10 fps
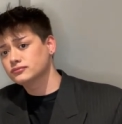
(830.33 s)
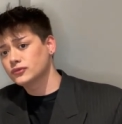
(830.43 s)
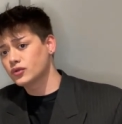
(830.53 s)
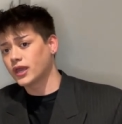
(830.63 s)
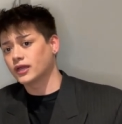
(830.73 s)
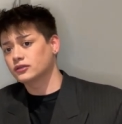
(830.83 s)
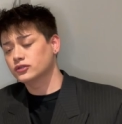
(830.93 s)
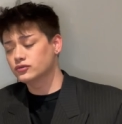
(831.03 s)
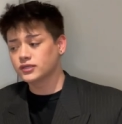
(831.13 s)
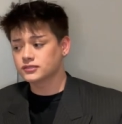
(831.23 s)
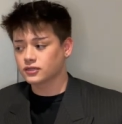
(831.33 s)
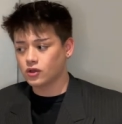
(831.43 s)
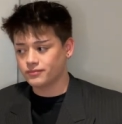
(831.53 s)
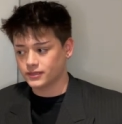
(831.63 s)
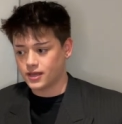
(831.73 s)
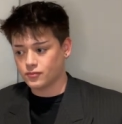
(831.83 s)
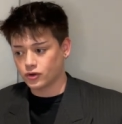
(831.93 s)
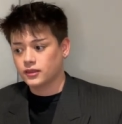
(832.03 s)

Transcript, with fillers: You can't. You need to go up a lot more.